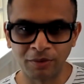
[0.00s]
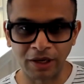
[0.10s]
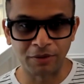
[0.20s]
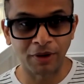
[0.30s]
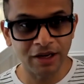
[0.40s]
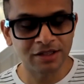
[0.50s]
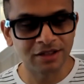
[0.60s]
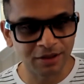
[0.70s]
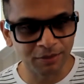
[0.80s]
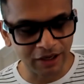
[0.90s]
Why? Why
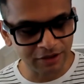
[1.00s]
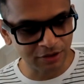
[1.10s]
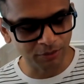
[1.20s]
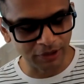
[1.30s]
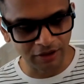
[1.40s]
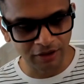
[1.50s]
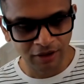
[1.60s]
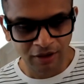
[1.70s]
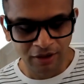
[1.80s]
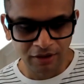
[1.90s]
is this a man's domain?
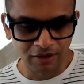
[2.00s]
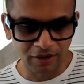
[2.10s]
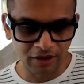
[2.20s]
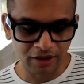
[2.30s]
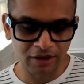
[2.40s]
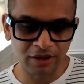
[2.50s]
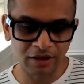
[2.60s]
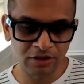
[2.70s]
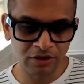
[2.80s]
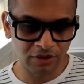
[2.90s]
Right? And
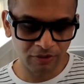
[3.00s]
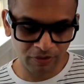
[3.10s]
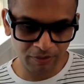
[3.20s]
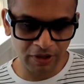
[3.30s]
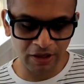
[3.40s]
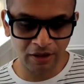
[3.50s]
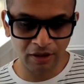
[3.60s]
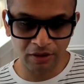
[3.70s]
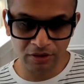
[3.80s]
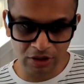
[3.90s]
then from
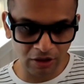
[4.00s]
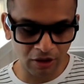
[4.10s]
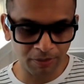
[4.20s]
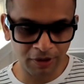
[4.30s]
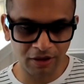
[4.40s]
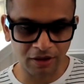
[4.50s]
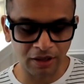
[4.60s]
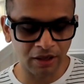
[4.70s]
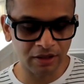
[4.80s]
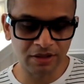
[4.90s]
there, she topped her
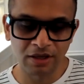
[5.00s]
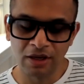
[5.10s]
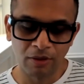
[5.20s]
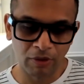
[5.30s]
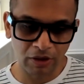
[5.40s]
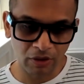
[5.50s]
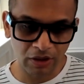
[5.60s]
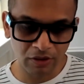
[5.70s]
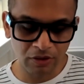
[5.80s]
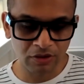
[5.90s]
class, went
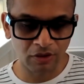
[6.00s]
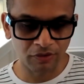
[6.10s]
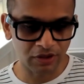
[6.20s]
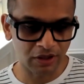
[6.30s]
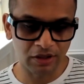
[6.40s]
to Indian Institute of